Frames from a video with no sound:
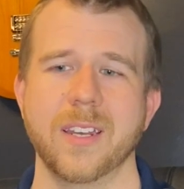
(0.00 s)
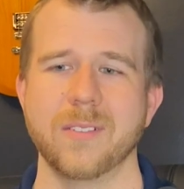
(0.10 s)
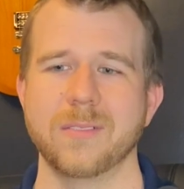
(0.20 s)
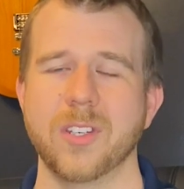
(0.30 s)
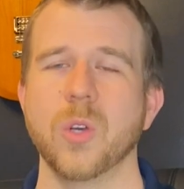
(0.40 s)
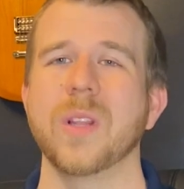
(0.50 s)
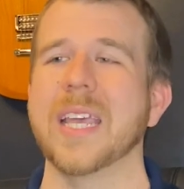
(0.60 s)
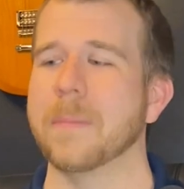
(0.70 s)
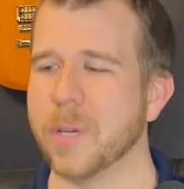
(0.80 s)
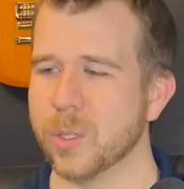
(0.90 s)
no
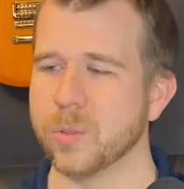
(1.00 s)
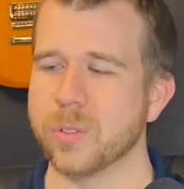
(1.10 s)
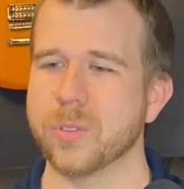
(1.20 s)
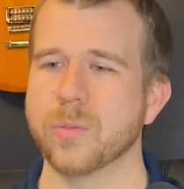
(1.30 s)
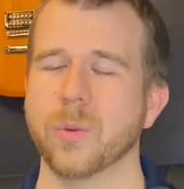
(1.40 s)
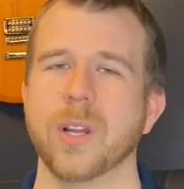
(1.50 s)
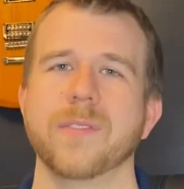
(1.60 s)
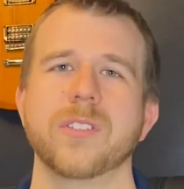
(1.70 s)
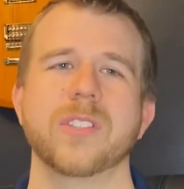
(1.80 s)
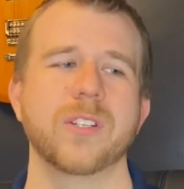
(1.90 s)
Lambos. We're going to
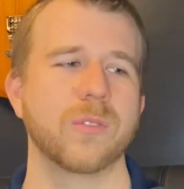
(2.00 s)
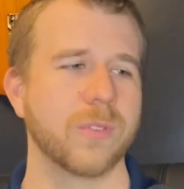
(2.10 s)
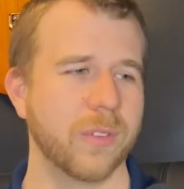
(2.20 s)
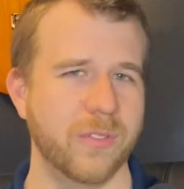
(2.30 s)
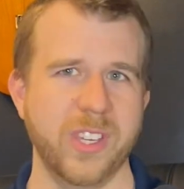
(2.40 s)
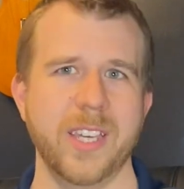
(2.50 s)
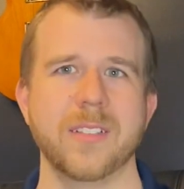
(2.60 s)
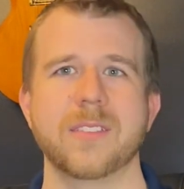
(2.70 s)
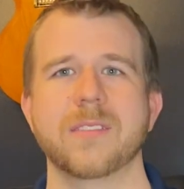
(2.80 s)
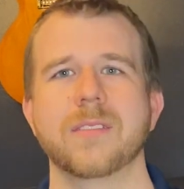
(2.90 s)
have to settle for the
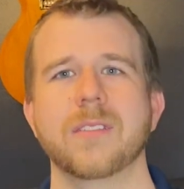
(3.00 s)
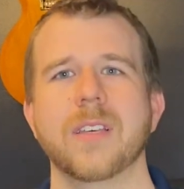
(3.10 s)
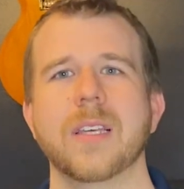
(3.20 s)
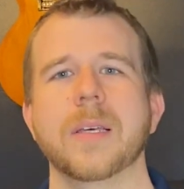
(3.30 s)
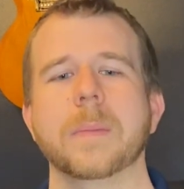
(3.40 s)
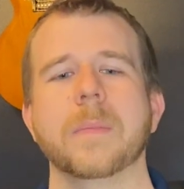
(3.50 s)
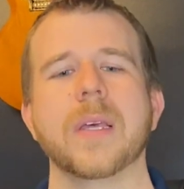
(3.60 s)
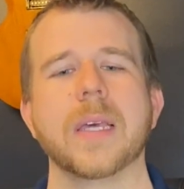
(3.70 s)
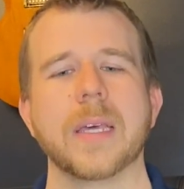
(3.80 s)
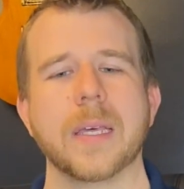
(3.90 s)
vets.
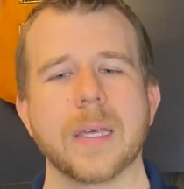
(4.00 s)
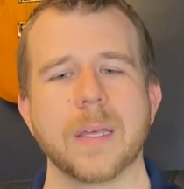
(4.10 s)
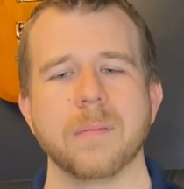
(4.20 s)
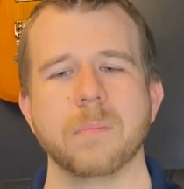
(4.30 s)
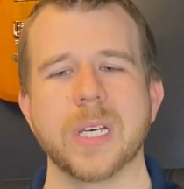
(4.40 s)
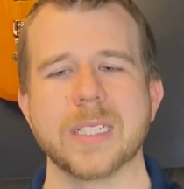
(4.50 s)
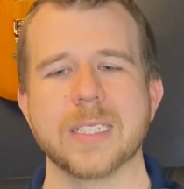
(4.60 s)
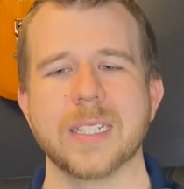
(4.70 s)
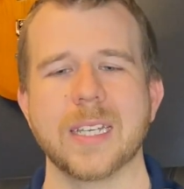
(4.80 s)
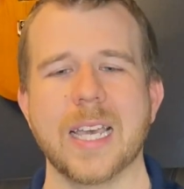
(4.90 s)
But
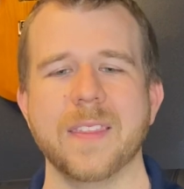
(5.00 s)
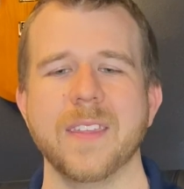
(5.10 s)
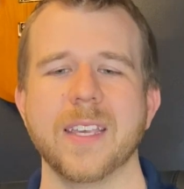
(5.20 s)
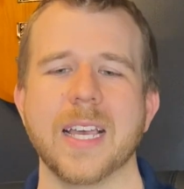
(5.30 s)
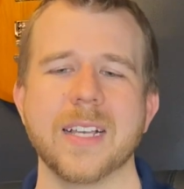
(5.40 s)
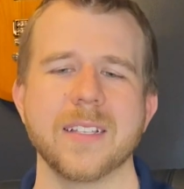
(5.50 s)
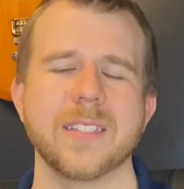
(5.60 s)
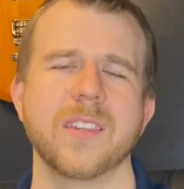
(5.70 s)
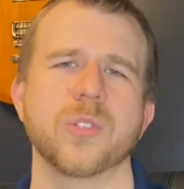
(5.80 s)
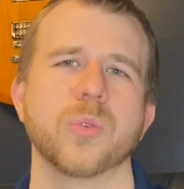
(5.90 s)
I think I could
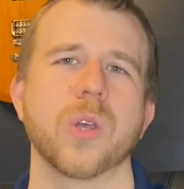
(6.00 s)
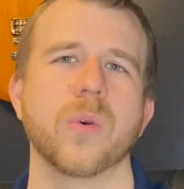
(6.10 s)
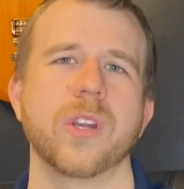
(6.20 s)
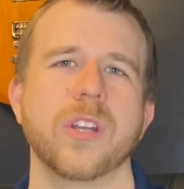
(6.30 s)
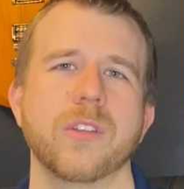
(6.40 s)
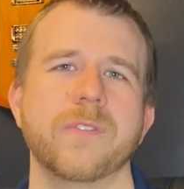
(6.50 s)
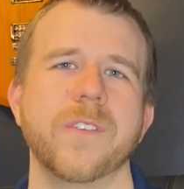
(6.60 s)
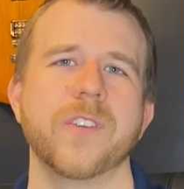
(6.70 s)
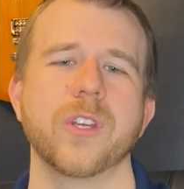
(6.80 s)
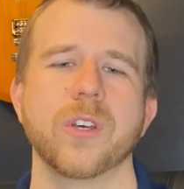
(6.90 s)
see this one going another
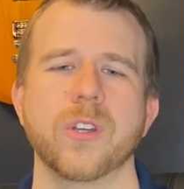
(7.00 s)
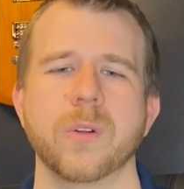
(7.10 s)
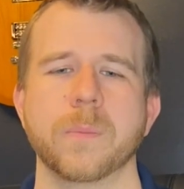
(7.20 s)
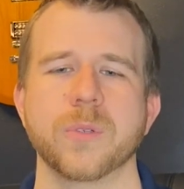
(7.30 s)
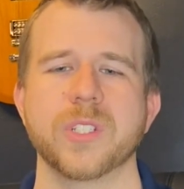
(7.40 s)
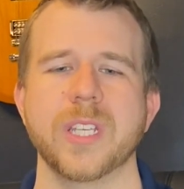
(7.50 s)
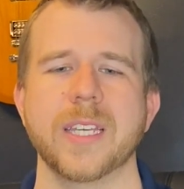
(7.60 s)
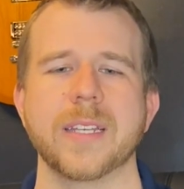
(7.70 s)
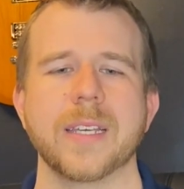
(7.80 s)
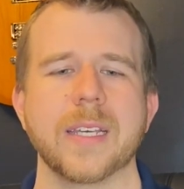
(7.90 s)
50 to
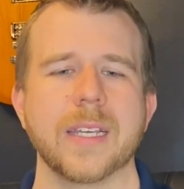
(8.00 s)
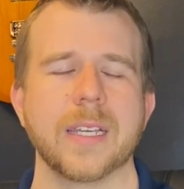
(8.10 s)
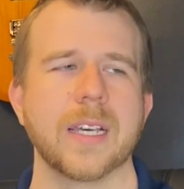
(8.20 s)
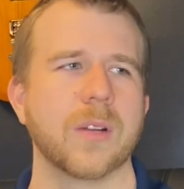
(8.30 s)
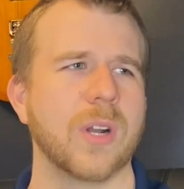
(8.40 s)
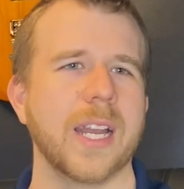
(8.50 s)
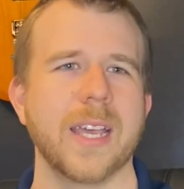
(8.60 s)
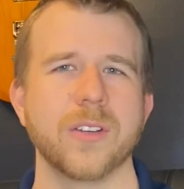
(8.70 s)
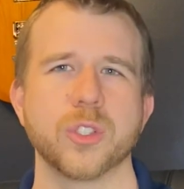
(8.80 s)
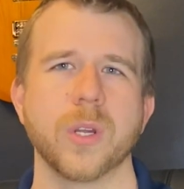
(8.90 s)
100%. Right
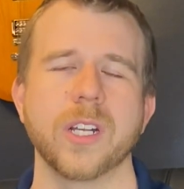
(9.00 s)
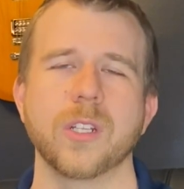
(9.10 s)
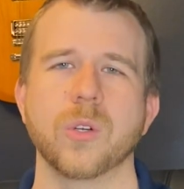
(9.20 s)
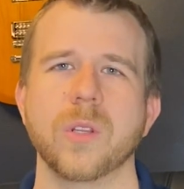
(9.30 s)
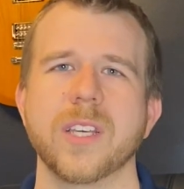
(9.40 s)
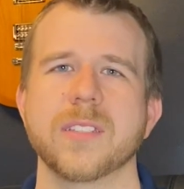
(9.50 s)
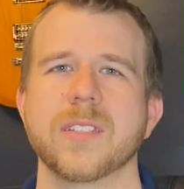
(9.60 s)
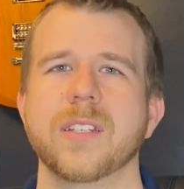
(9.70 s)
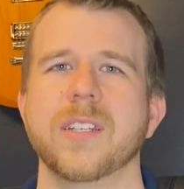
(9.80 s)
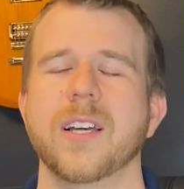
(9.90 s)
now it's trading a little less
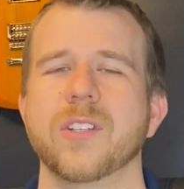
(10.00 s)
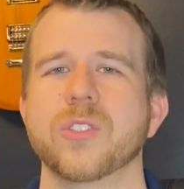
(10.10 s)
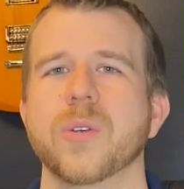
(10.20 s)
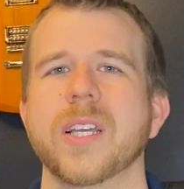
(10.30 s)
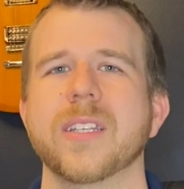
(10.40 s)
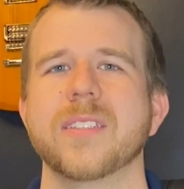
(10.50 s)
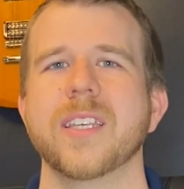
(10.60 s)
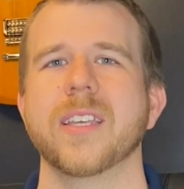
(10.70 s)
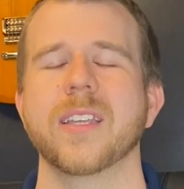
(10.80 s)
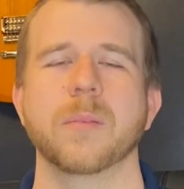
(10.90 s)
than $1, so I could
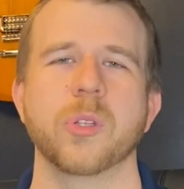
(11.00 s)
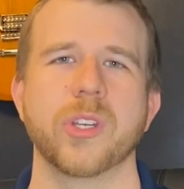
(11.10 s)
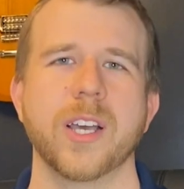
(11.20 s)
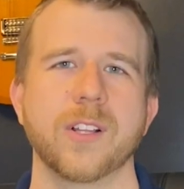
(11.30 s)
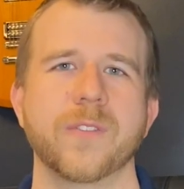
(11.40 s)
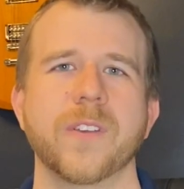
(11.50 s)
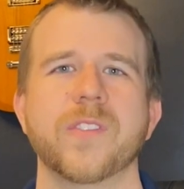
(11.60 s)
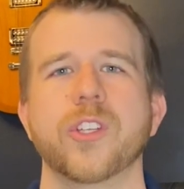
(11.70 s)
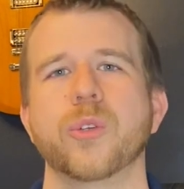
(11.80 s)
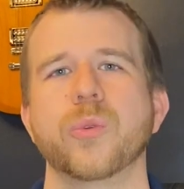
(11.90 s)
see it getting up to
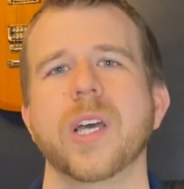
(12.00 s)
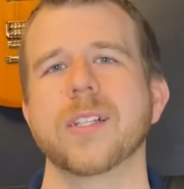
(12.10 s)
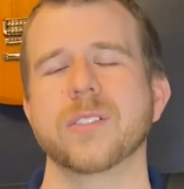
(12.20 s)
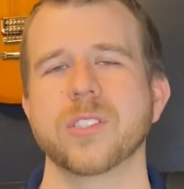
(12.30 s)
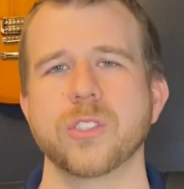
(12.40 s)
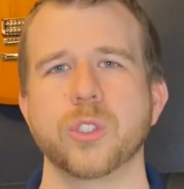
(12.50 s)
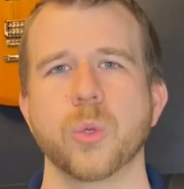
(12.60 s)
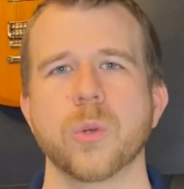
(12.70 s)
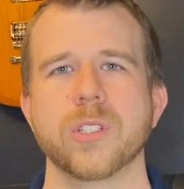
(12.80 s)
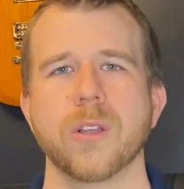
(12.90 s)
$1.50, $2 in the
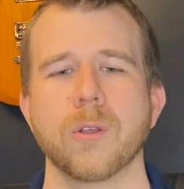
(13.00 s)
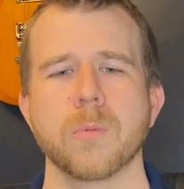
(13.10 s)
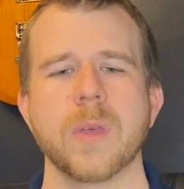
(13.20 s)
short term.